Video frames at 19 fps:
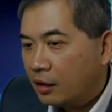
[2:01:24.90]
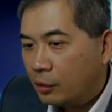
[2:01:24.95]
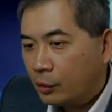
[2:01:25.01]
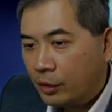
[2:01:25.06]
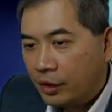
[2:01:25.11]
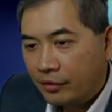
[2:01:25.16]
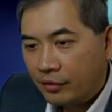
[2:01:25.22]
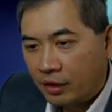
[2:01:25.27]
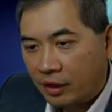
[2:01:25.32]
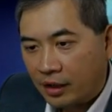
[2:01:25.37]

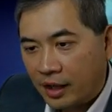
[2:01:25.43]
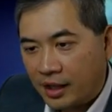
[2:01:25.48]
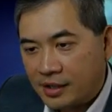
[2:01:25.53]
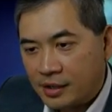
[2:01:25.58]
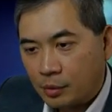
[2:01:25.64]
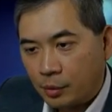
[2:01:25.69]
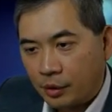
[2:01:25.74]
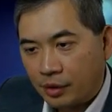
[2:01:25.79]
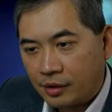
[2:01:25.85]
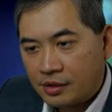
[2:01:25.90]
We have all kinds
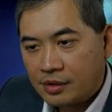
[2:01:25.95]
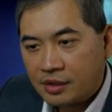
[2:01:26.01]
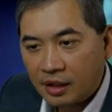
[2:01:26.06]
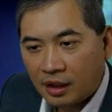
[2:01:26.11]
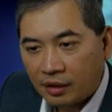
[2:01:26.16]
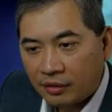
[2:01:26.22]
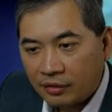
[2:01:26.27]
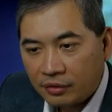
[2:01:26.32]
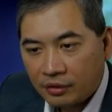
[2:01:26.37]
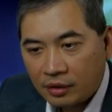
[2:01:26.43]
of weird
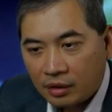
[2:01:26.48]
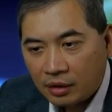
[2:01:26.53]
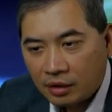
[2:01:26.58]
stuff.